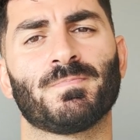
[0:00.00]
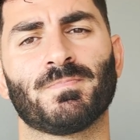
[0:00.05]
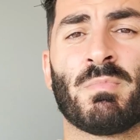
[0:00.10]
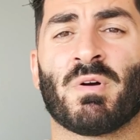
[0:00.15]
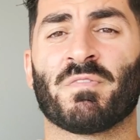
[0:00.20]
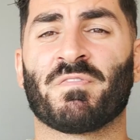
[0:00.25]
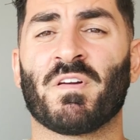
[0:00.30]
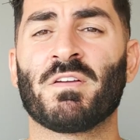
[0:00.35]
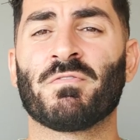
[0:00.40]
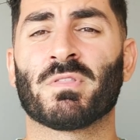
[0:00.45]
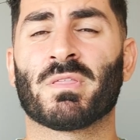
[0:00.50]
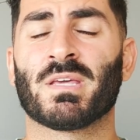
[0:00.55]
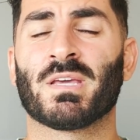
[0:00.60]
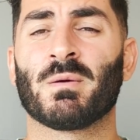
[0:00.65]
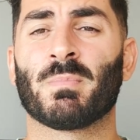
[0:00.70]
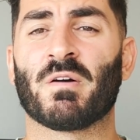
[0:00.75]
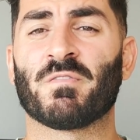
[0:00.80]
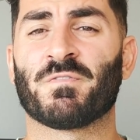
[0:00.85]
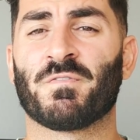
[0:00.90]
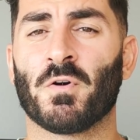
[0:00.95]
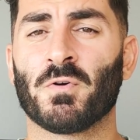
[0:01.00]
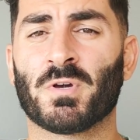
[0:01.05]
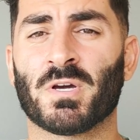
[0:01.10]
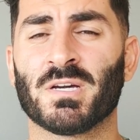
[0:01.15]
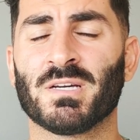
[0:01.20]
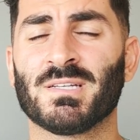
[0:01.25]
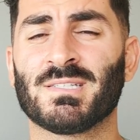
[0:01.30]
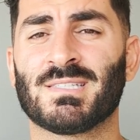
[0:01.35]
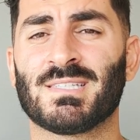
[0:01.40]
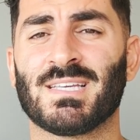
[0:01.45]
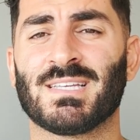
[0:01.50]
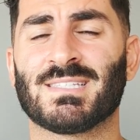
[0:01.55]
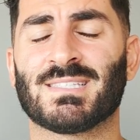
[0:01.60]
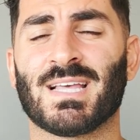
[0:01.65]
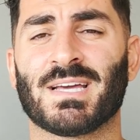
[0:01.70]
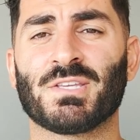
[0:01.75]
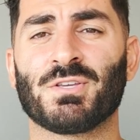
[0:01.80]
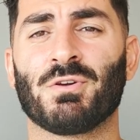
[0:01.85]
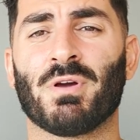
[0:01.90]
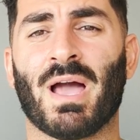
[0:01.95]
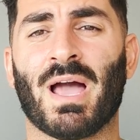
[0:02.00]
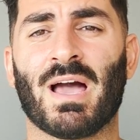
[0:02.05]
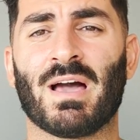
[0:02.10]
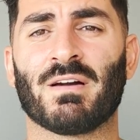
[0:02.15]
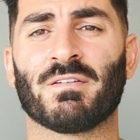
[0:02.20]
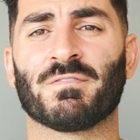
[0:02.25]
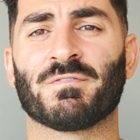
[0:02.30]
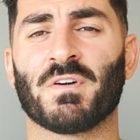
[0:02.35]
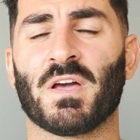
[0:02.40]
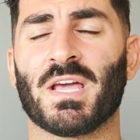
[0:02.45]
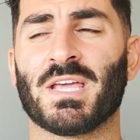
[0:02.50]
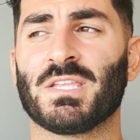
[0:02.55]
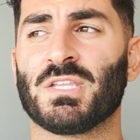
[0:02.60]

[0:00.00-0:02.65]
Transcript: My favorite thing about Focus is that you have a